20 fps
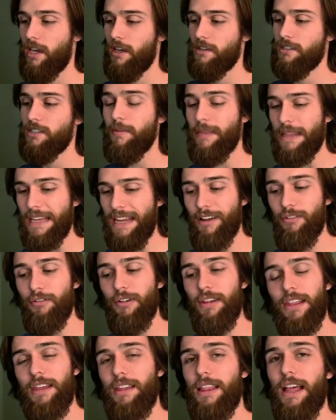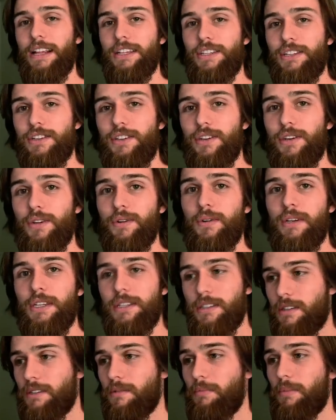something I really like to do
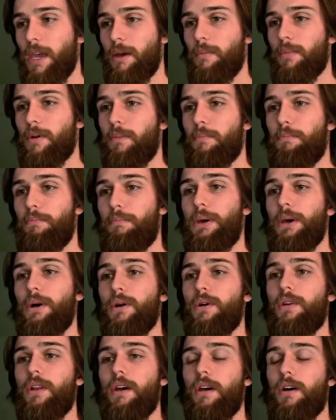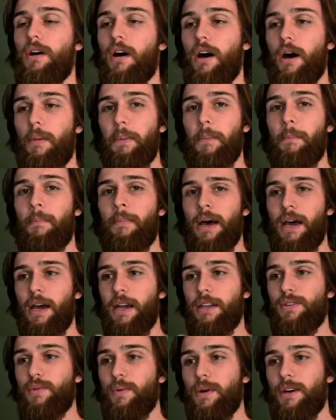is to be able to build up
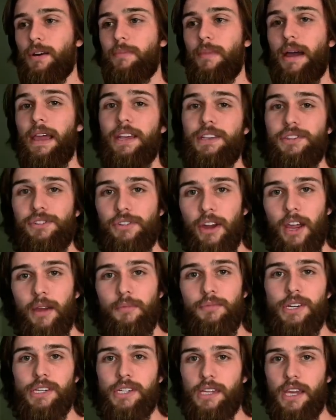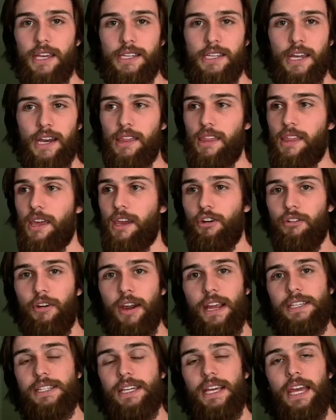my Twitter and my Instagram just in case anything
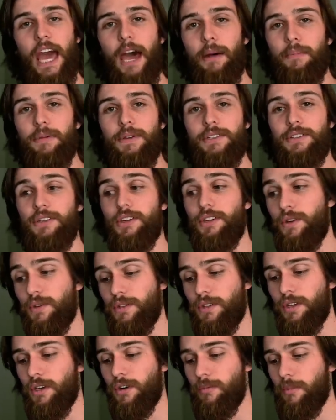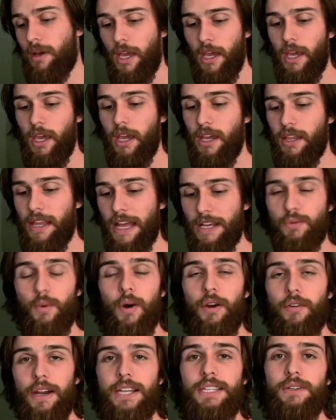crazy happens to YouTube. And that's
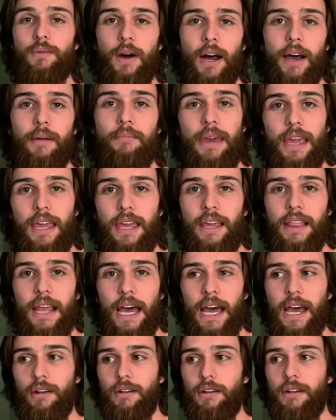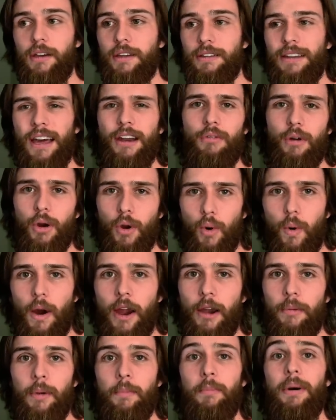one reason why I'm making that not a
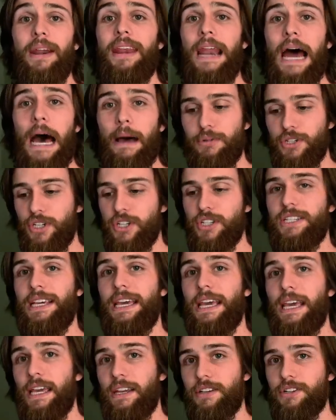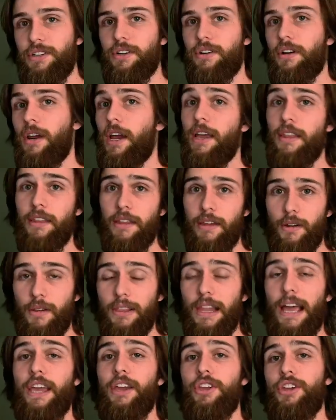requirement, but an option to enter. It'll
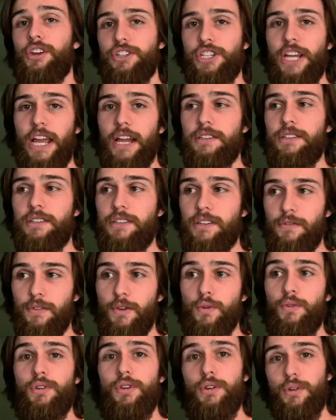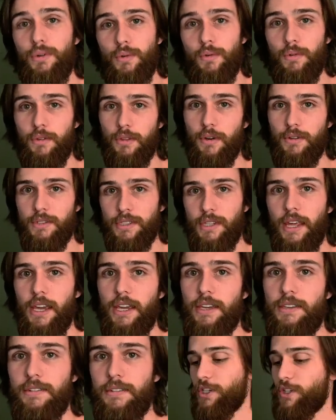liken your chances if you do those
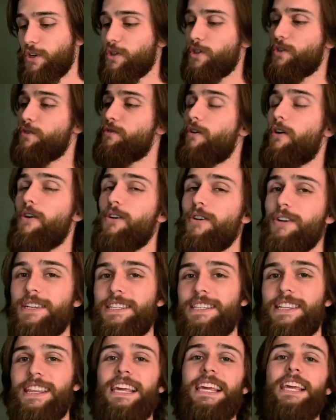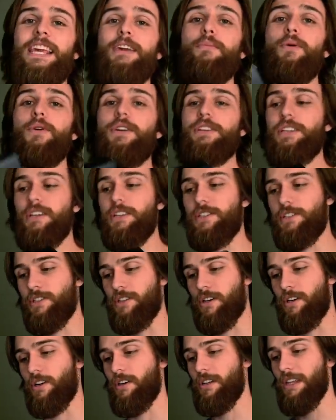things. So as far as the keyboard is
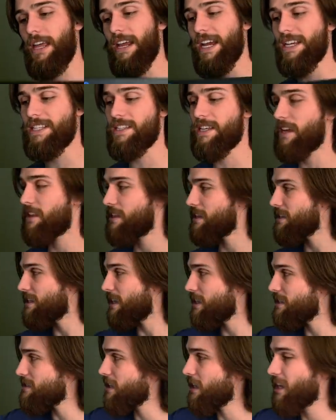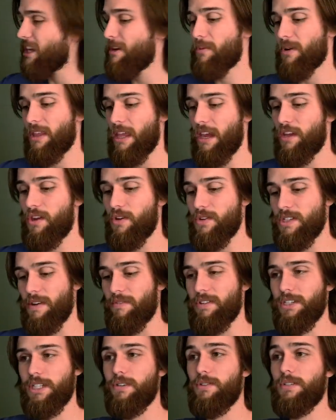concerned, like I said, this is the keyboard that I use
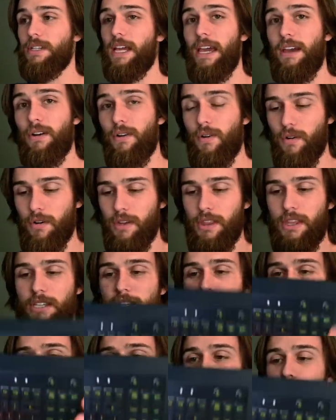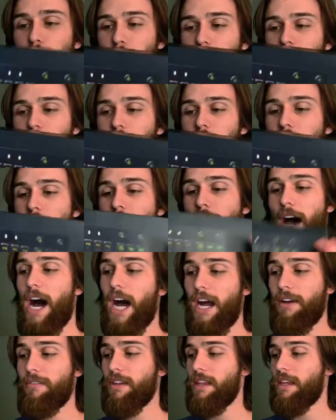every single day on this computer.
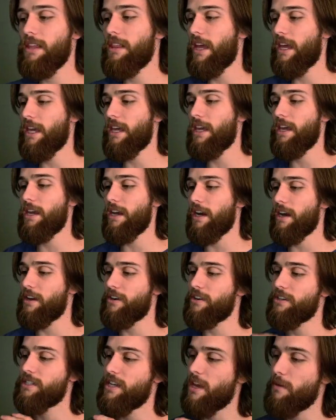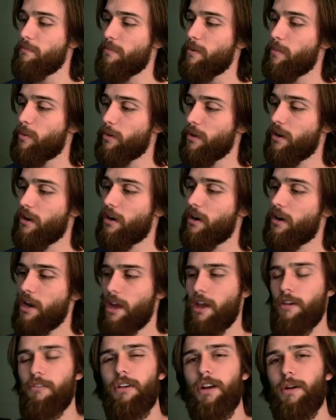I really like it. I understand people are
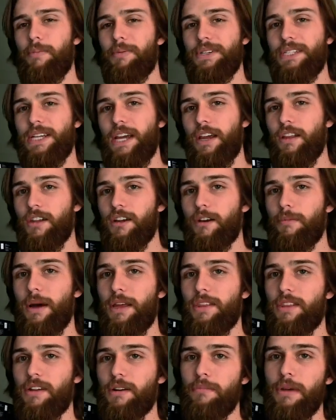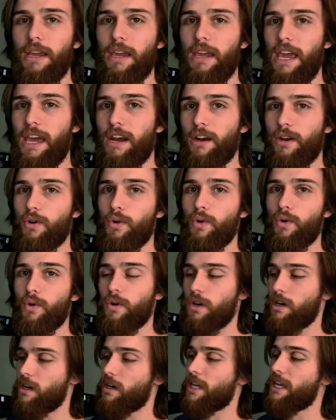very particular about their
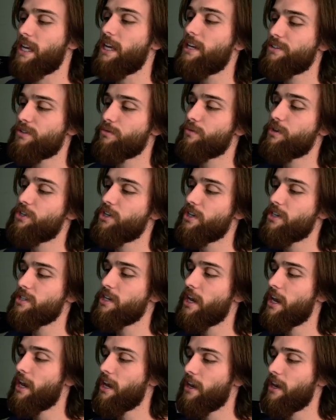mechanical key switches.